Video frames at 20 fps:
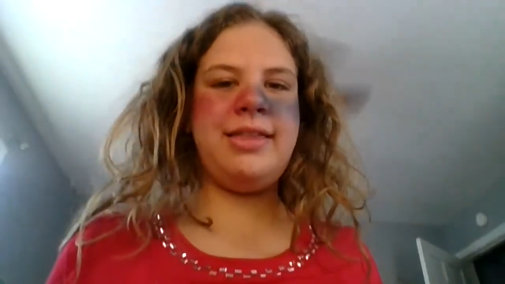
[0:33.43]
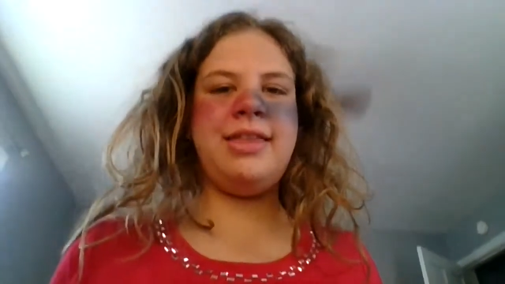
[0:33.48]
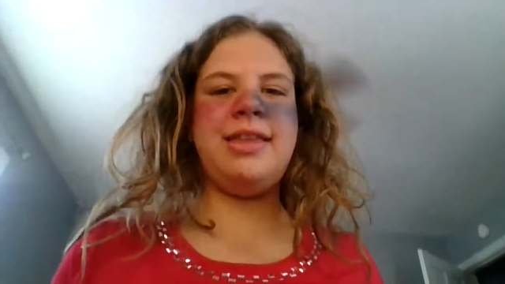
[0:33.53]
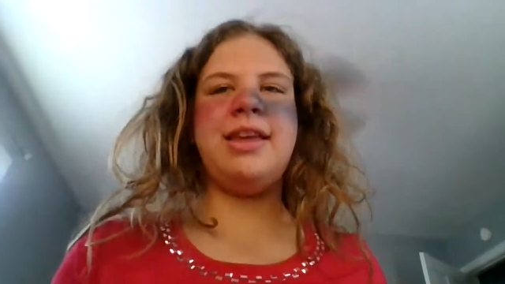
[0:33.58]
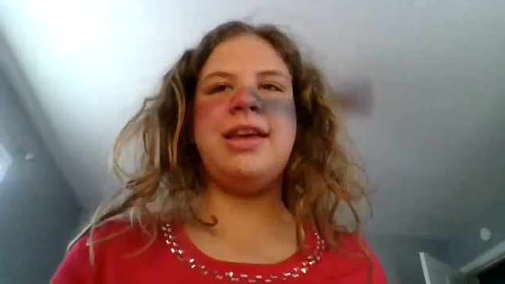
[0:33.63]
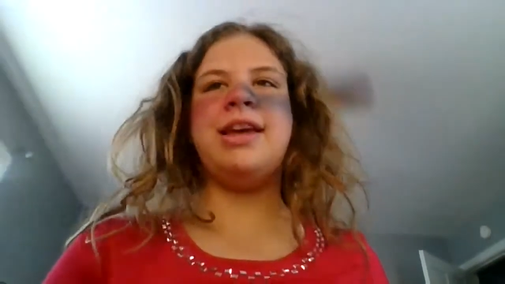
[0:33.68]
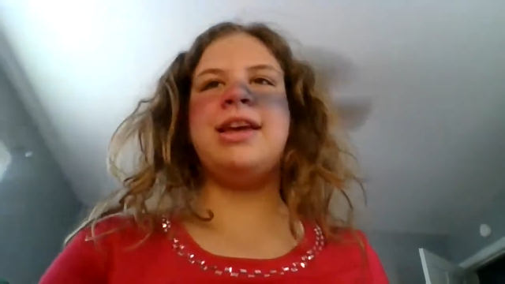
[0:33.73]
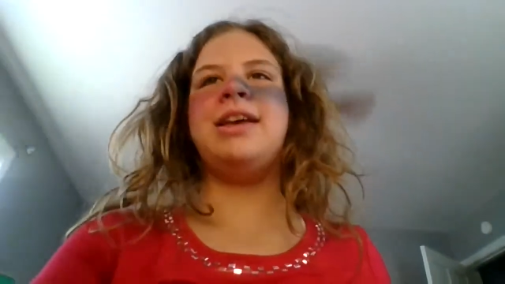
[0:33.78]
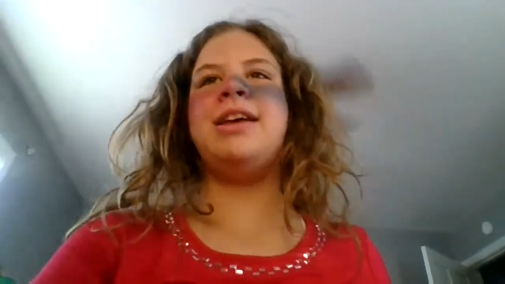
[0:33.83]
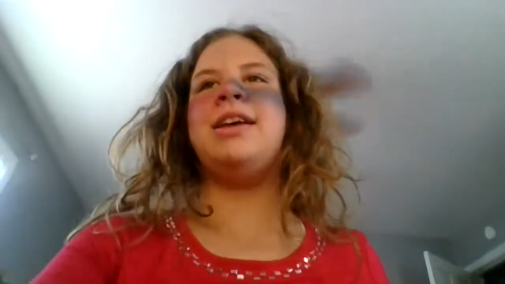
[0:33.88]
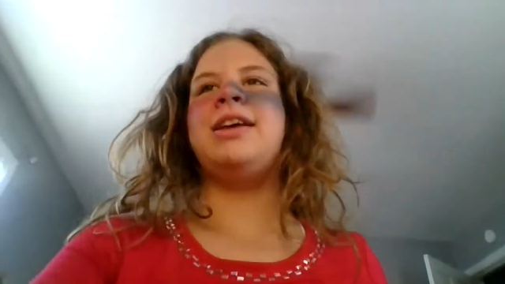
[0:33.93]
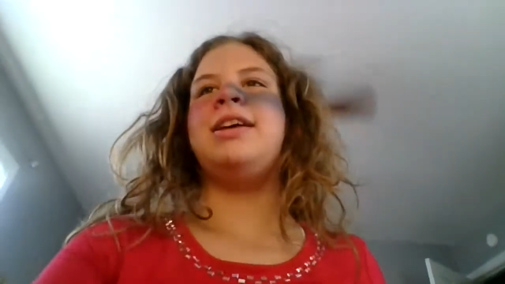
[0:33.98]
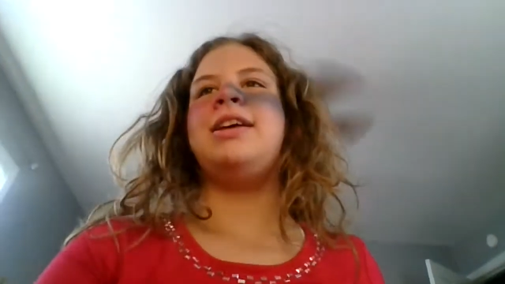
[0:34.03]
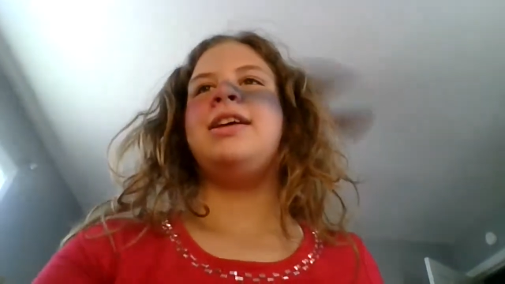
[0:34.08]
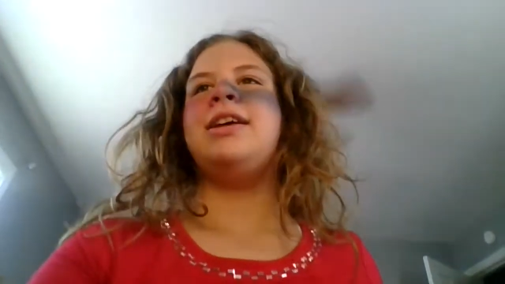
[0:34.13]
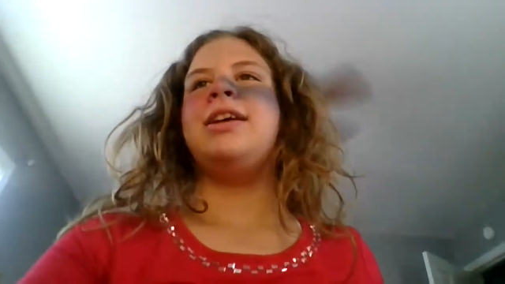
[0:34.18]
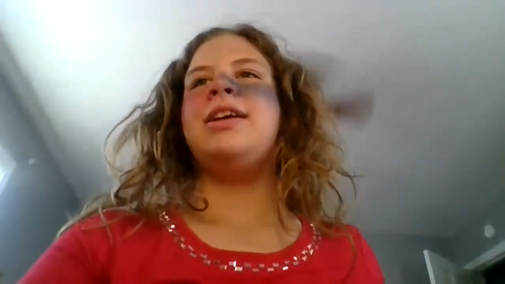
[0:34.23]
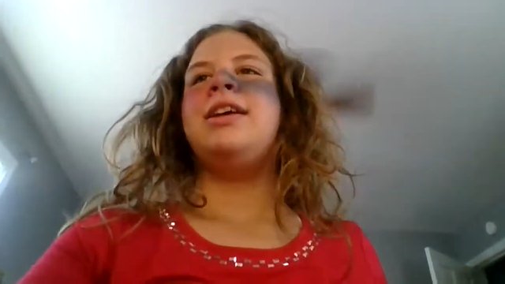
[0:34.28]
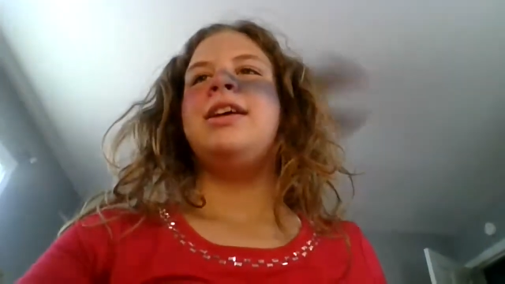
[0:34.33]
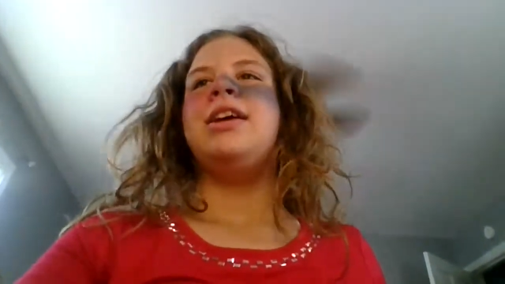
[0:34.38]
the
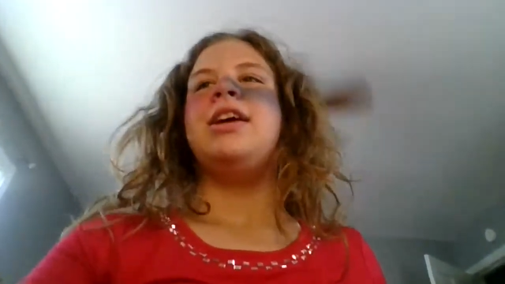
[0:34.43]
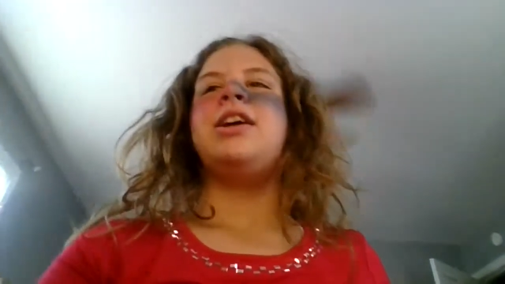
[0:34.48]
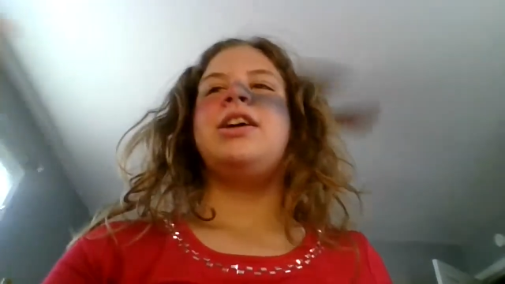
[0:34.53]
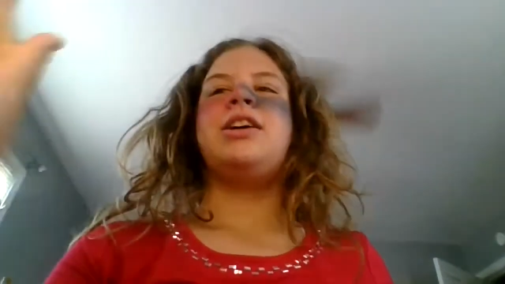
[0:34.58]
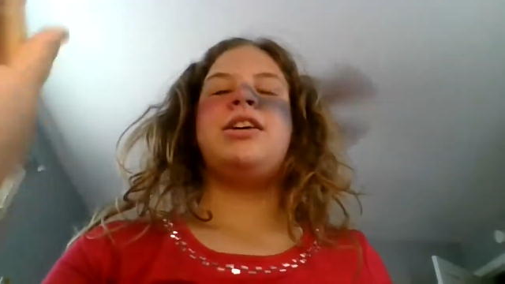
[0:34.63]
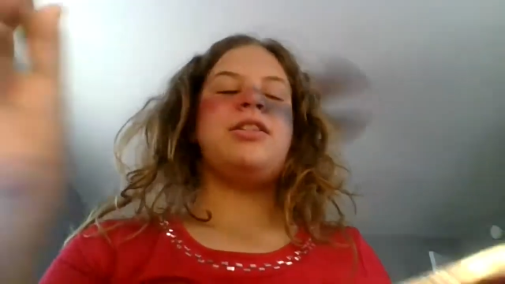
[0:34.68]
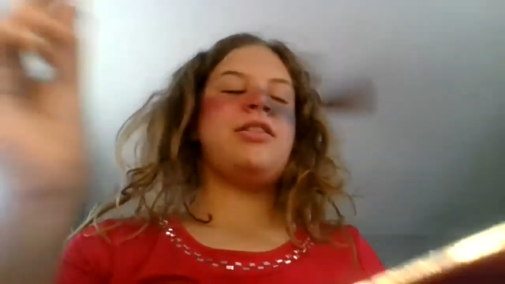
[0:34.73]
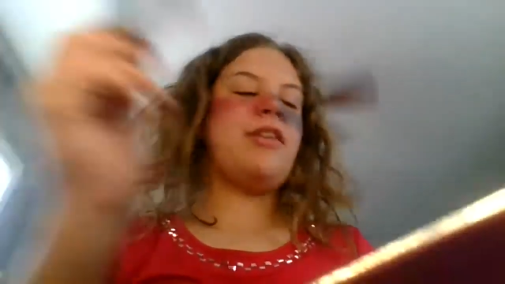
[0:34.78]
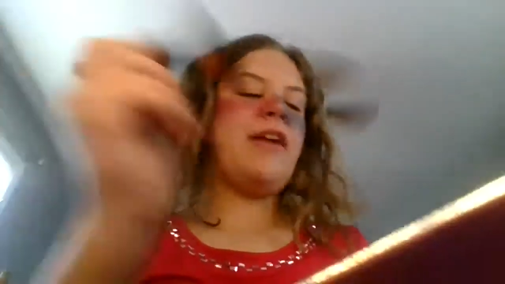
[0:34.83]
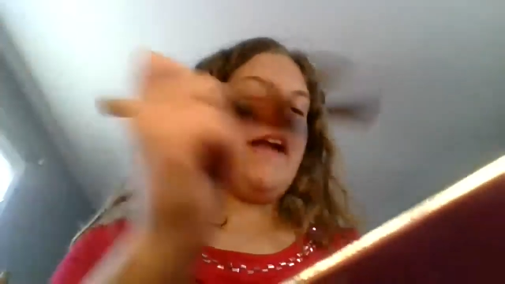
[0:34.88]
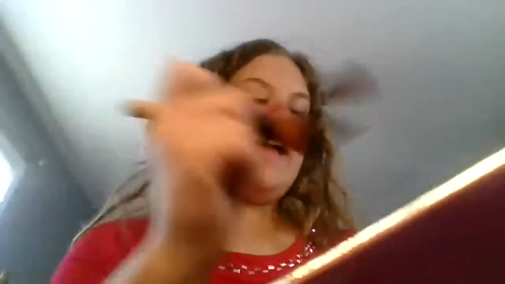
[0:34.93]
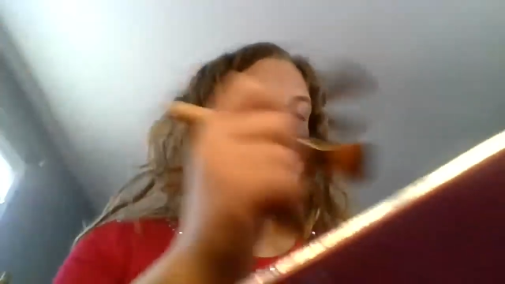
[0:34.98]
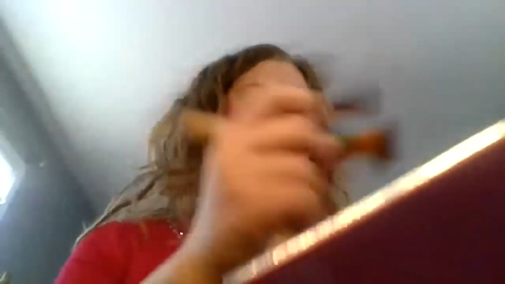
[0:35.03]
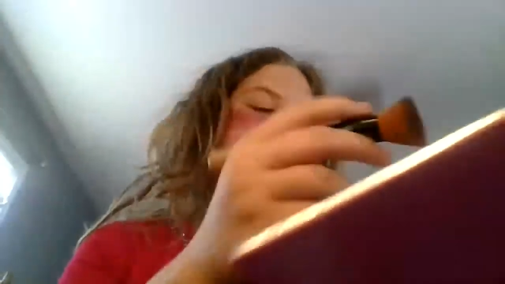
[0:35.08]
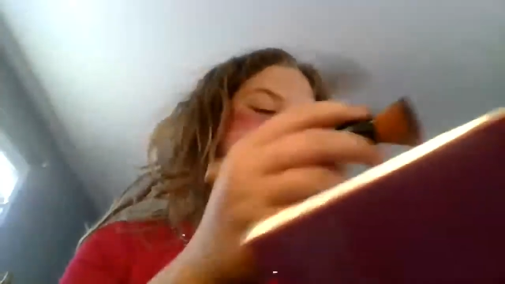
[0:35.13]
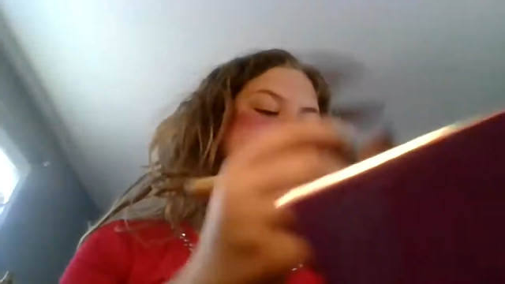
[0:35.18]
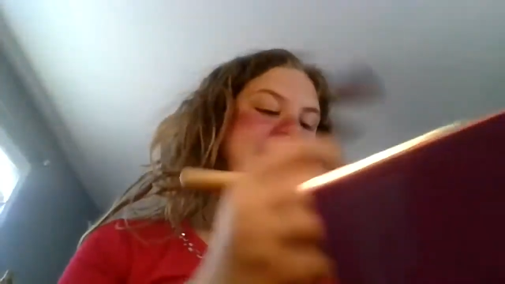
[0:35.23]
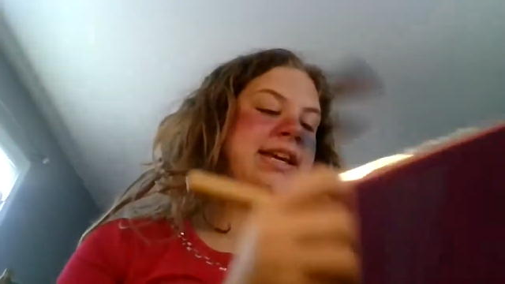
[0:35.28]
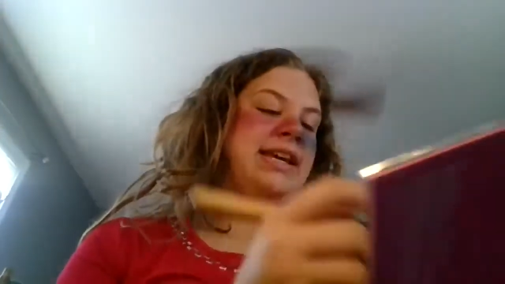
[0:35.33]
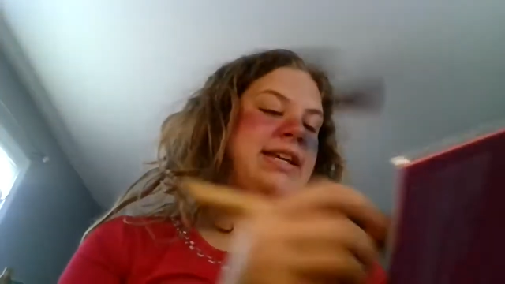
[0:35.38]

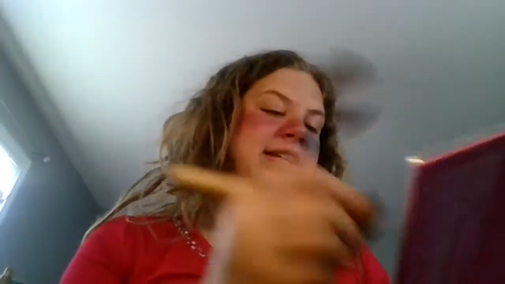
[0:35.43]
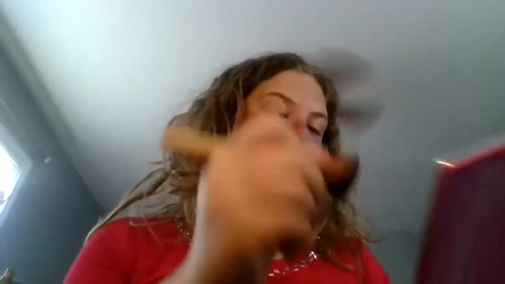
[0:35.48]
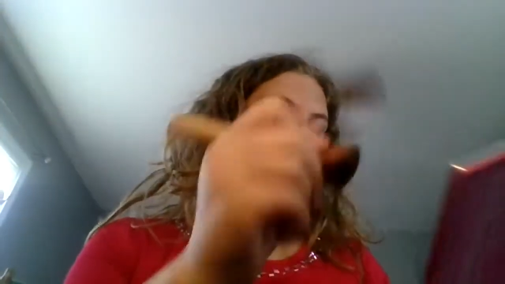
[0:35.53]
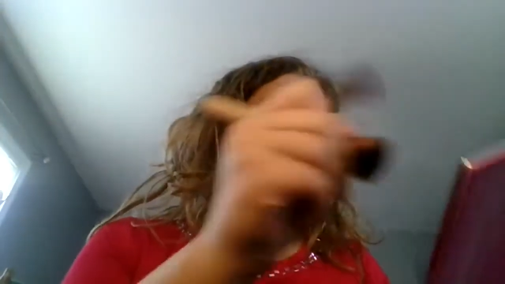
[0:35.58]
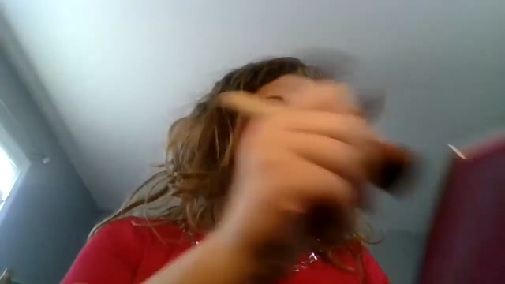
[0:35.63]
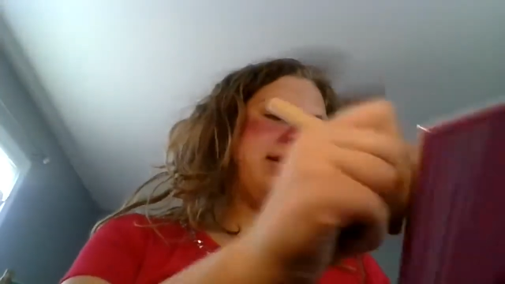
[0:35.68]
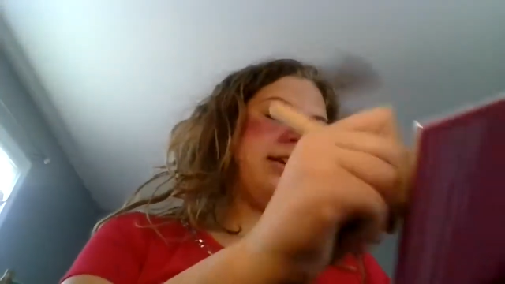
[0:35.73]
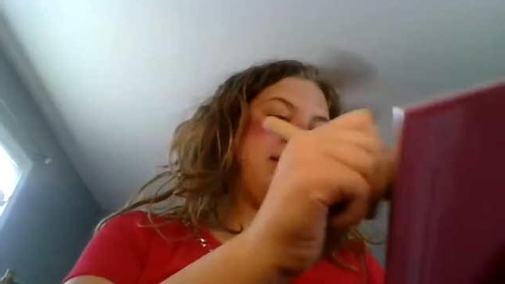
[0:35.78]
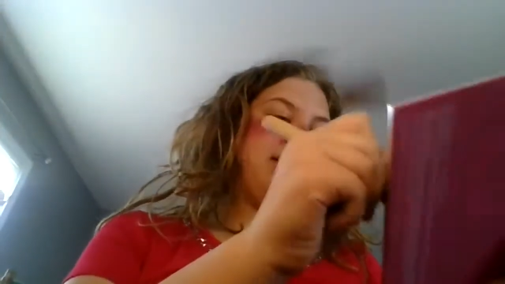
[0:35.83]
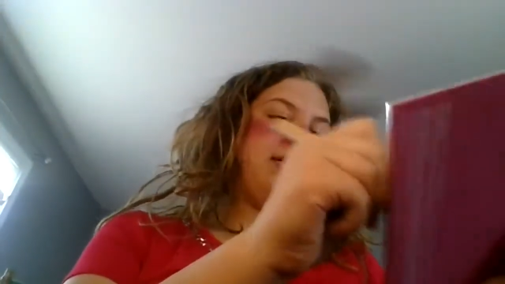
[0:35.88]
craziest